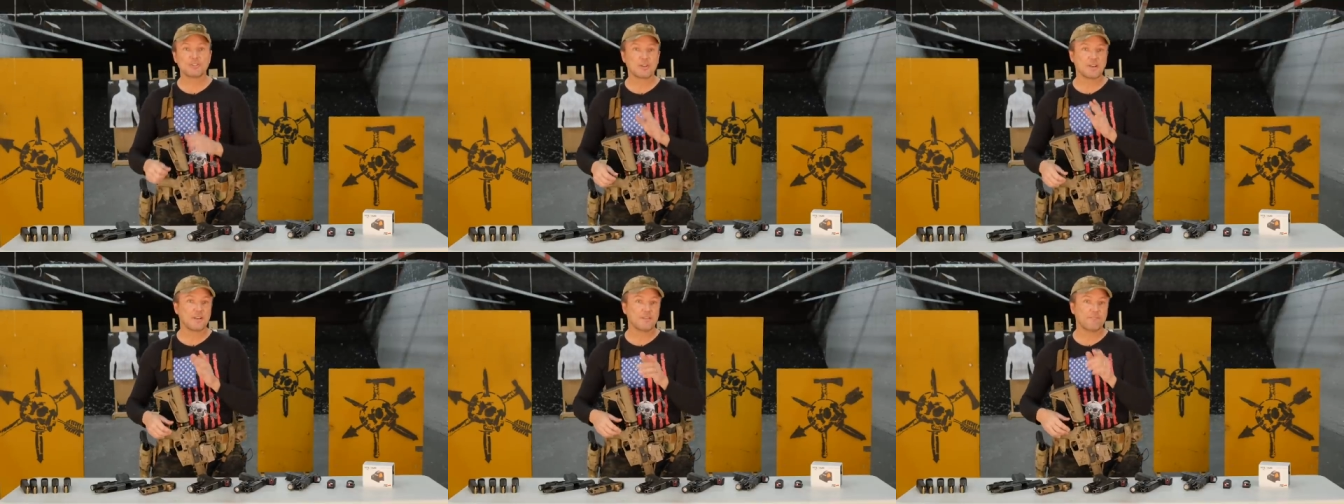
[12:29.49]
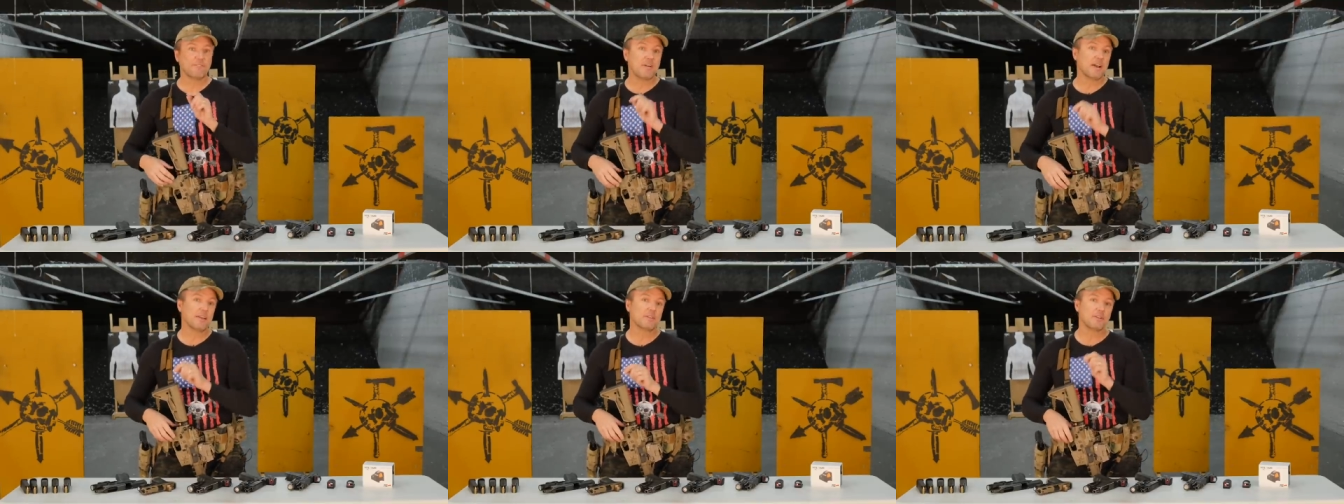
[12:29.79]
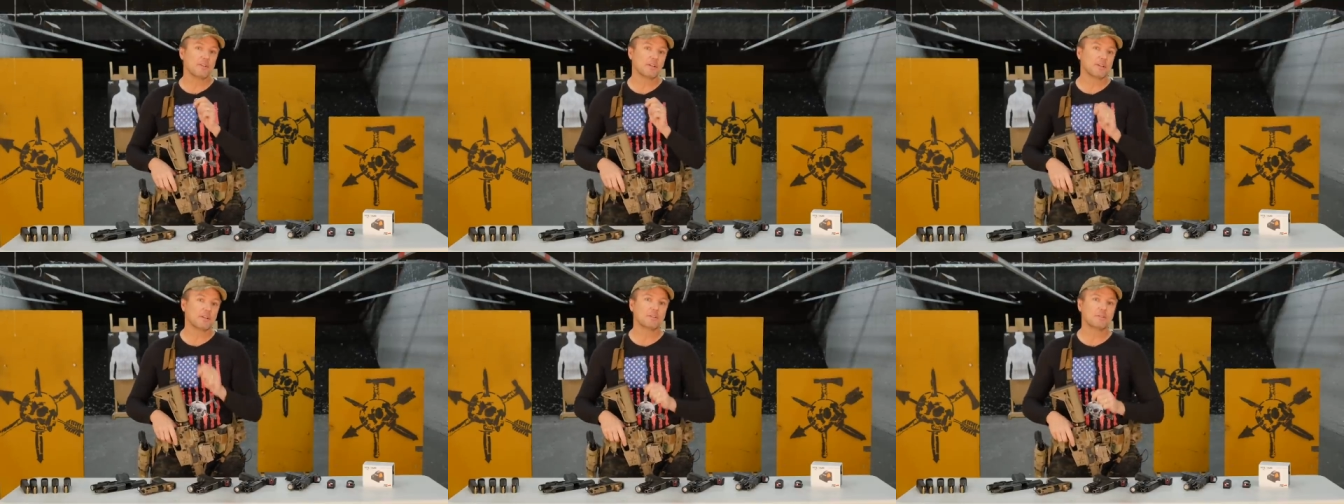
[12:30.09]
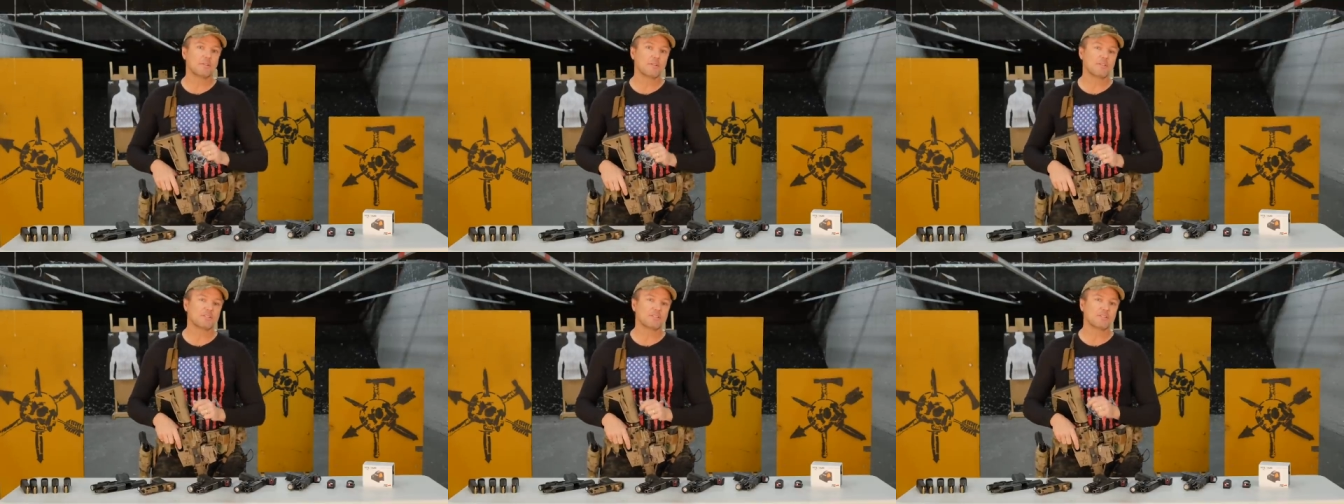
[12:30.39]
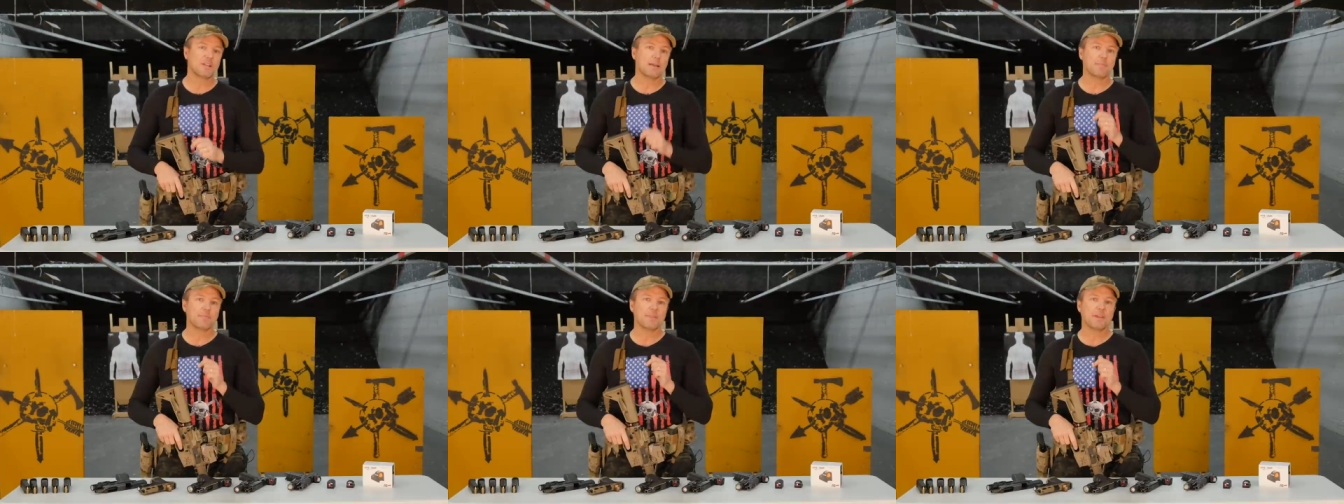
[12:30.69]
You're going to find that you're going to do the
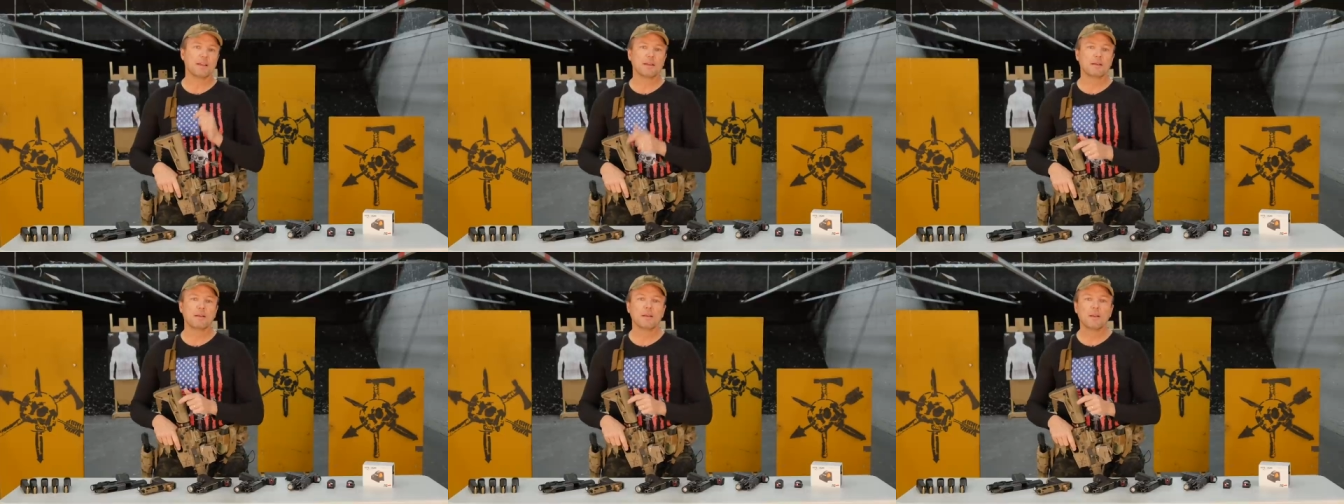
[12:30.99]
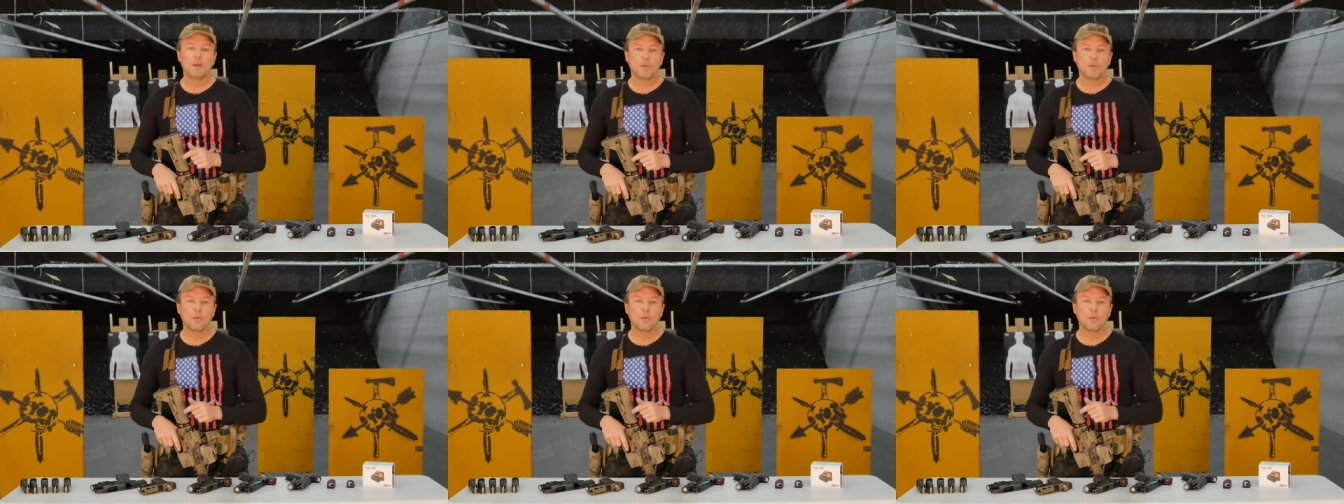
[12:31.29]
same thing